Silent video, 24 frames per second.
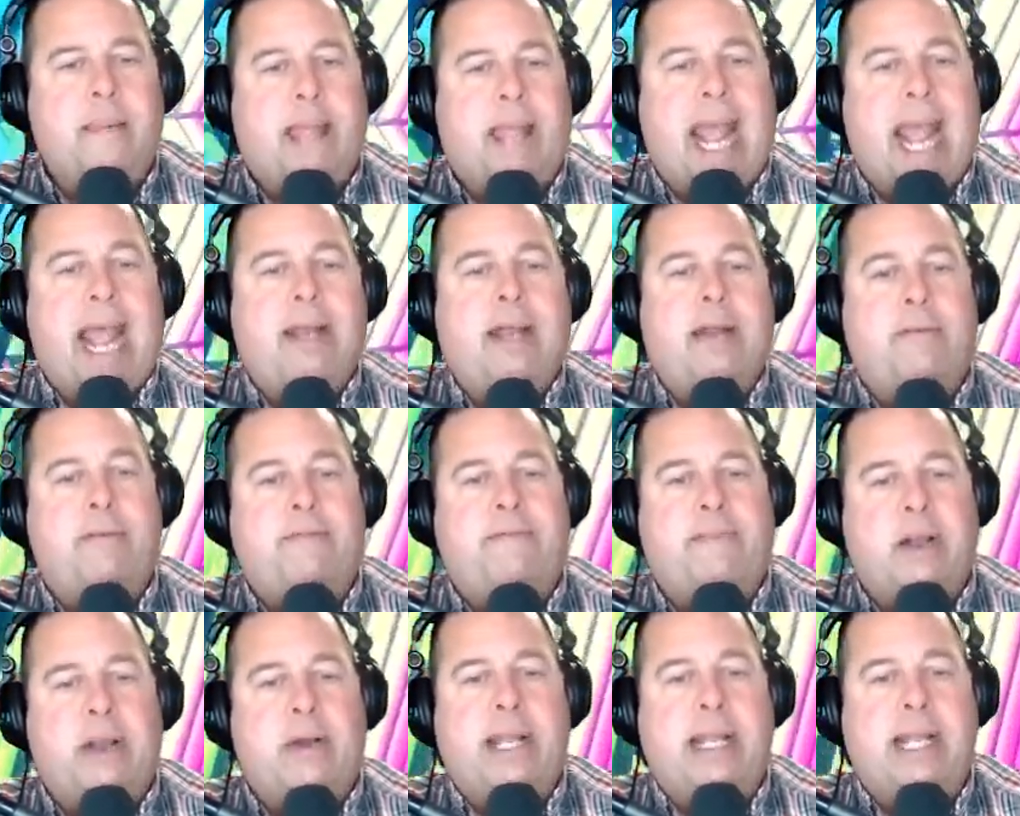and her
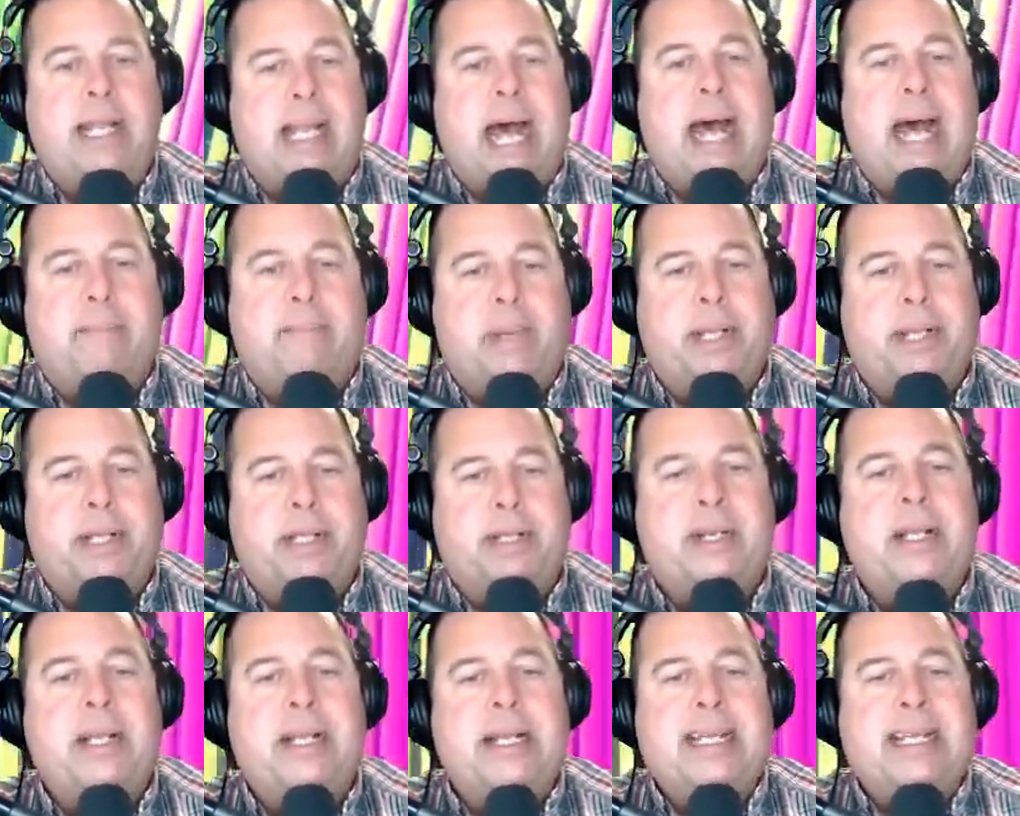fairy
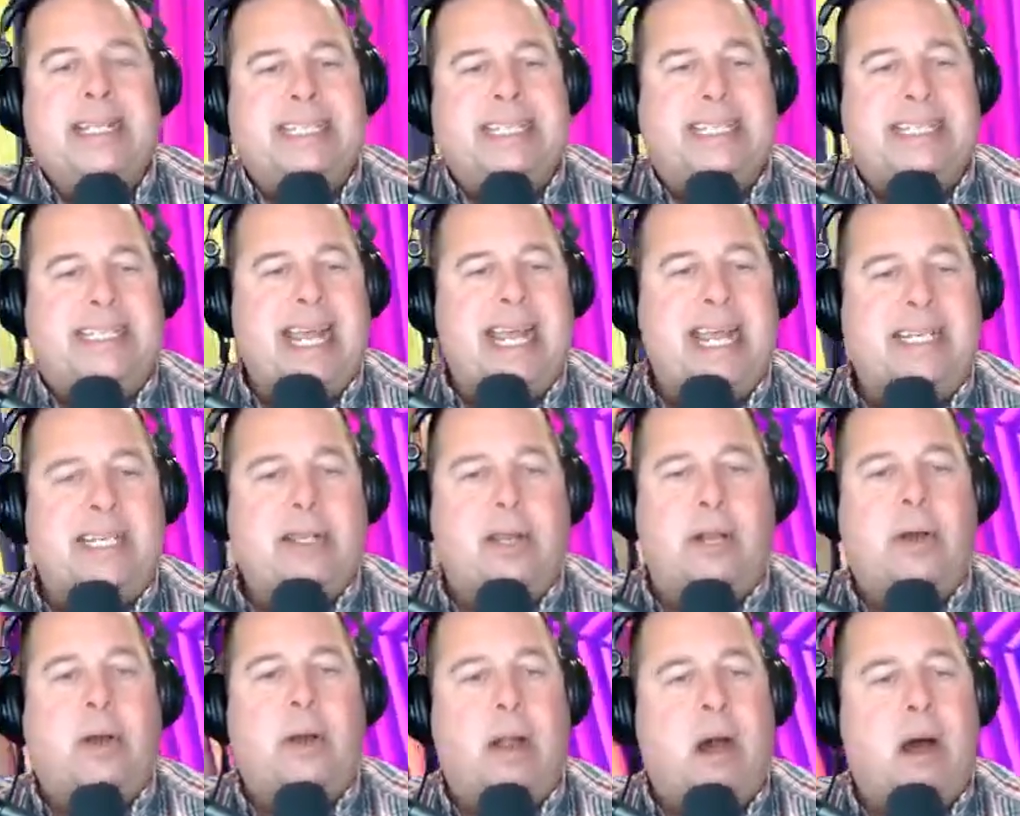godmother sent
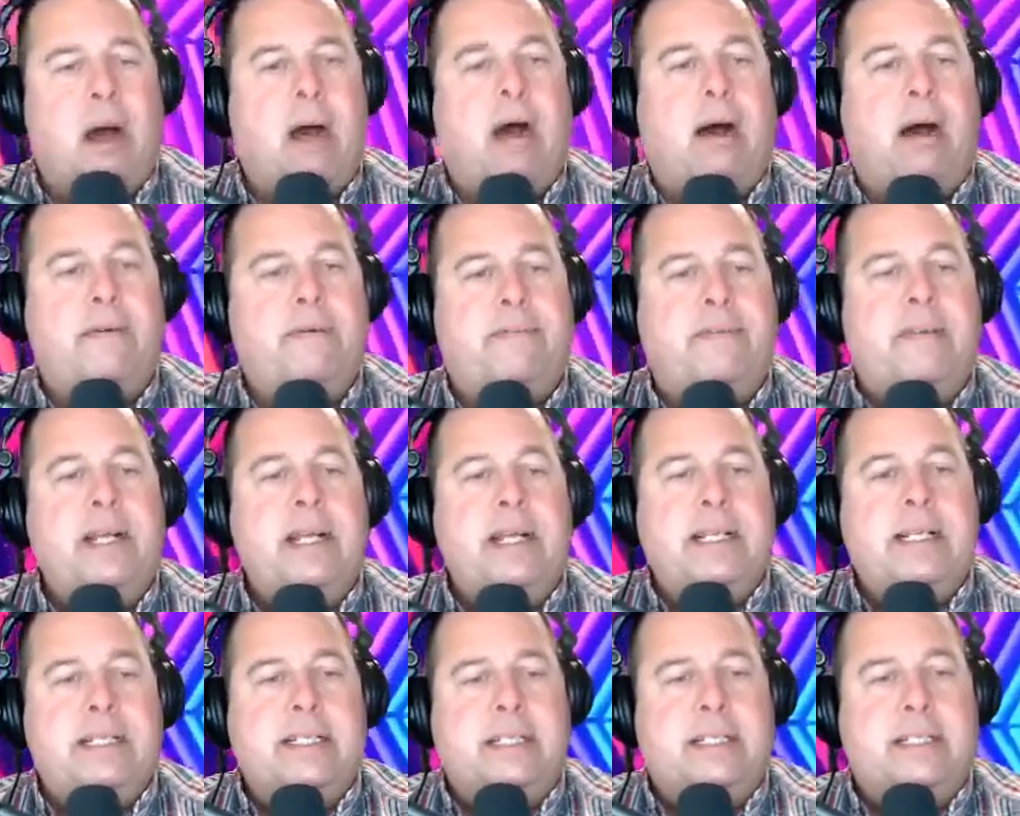her off
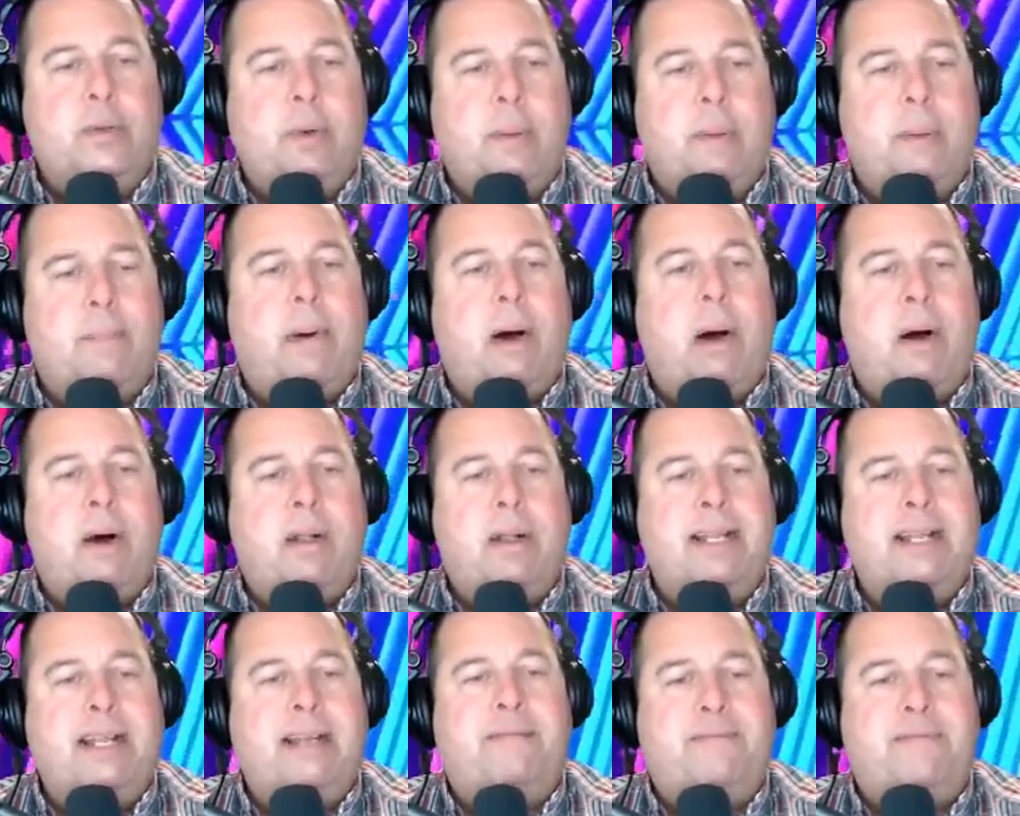to a
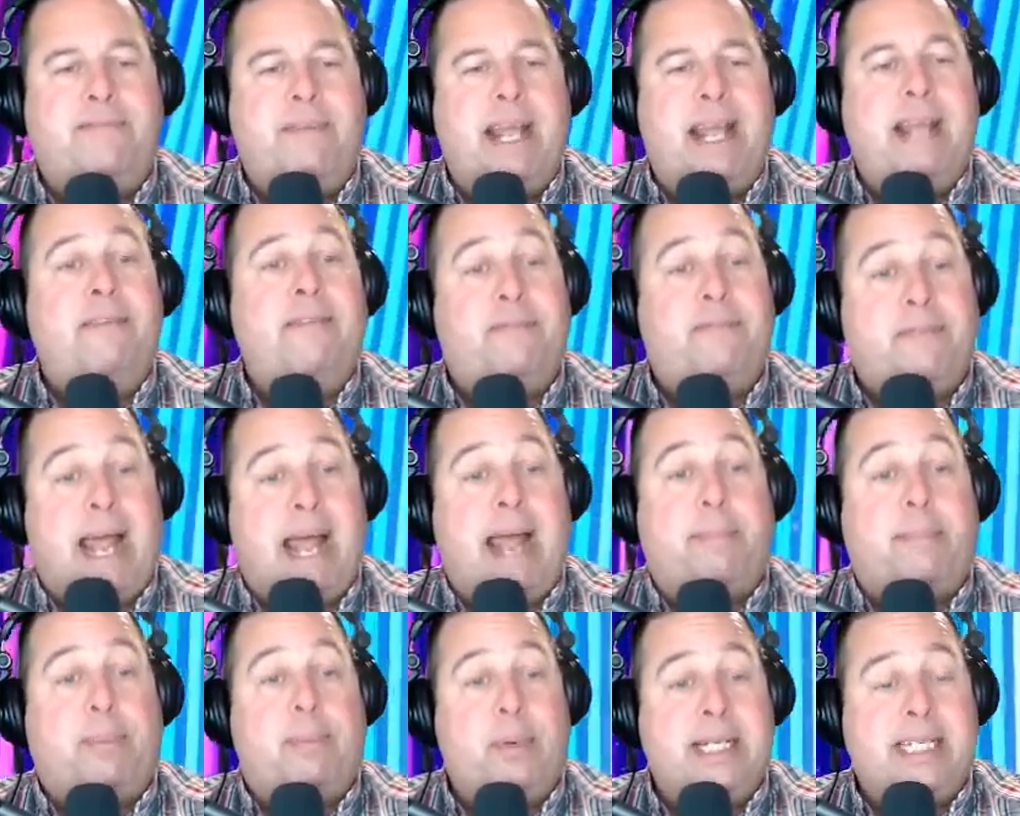ball in, a, in
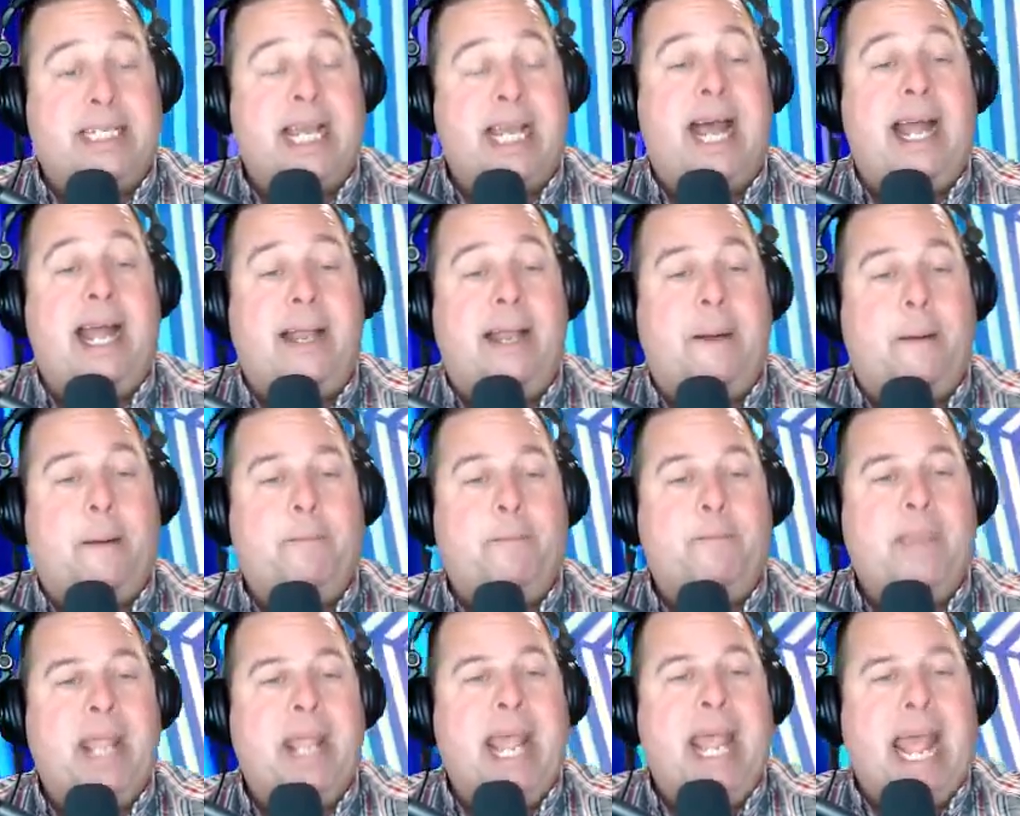flapper attire
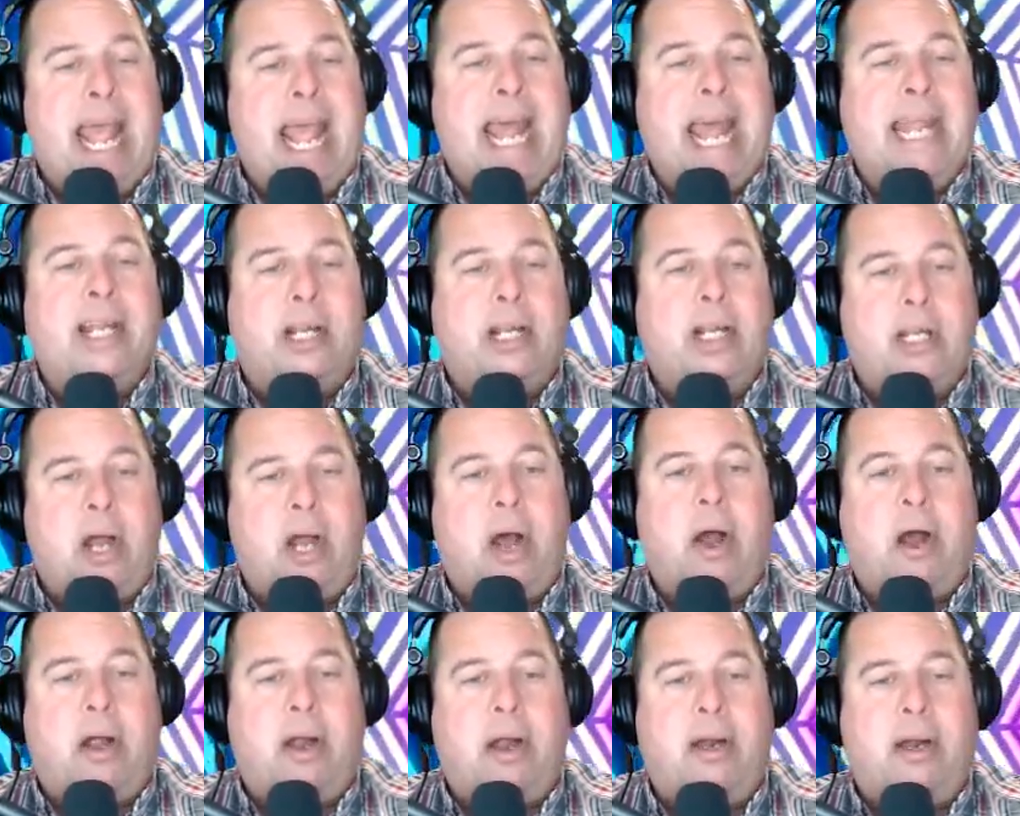and a
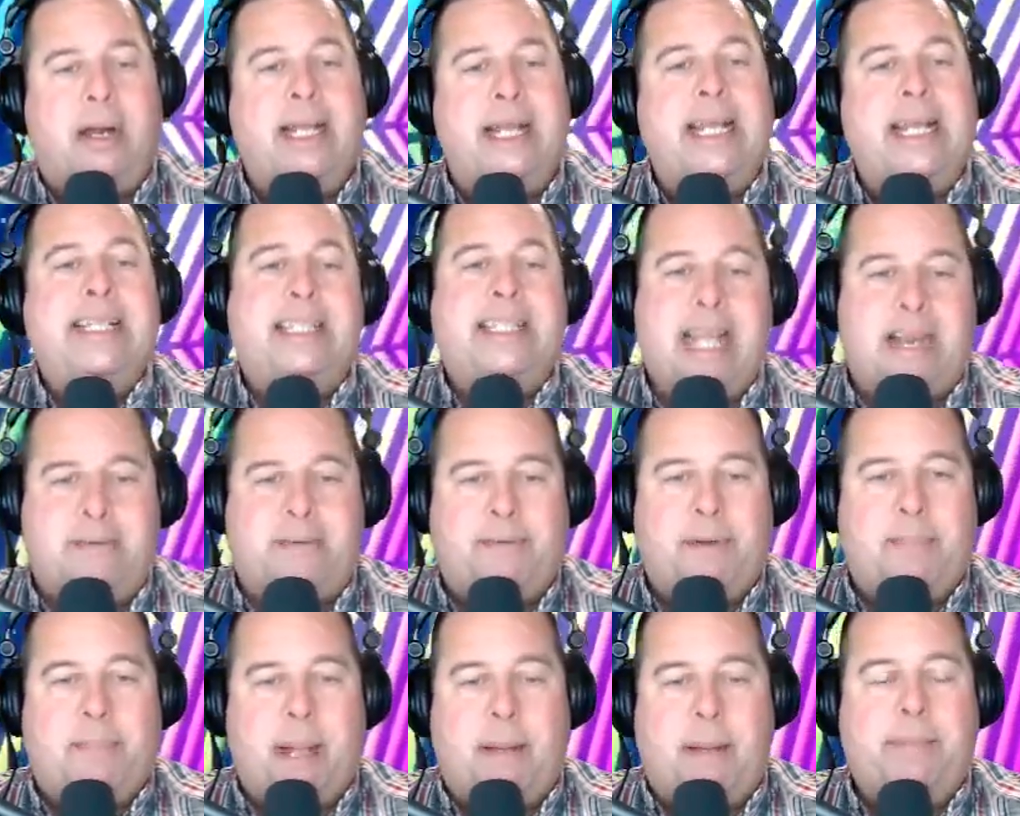car instead of
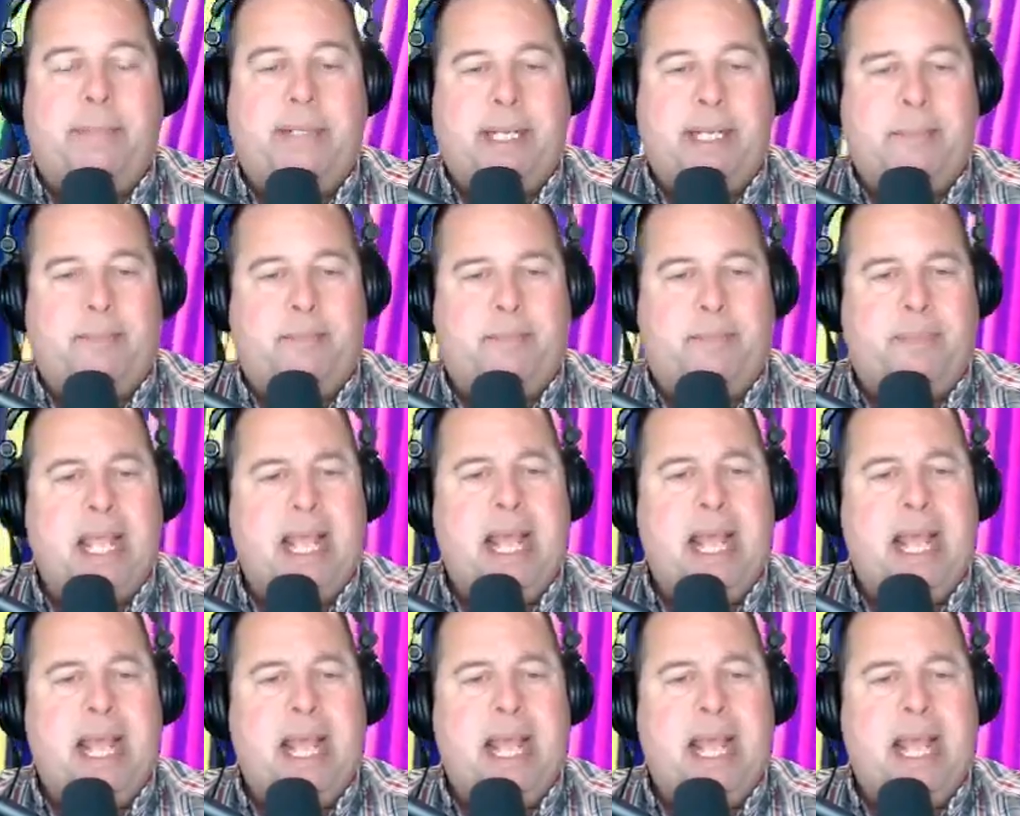a pumpkin.